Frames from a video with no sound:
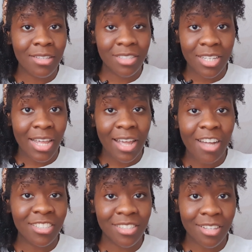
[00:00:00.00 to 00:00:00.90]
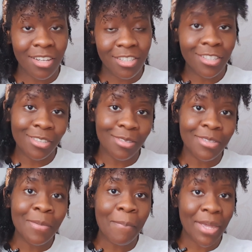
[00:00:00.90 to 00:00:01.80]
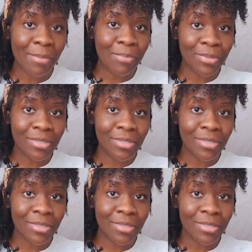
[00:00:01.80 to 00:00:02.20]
today I just decided to use date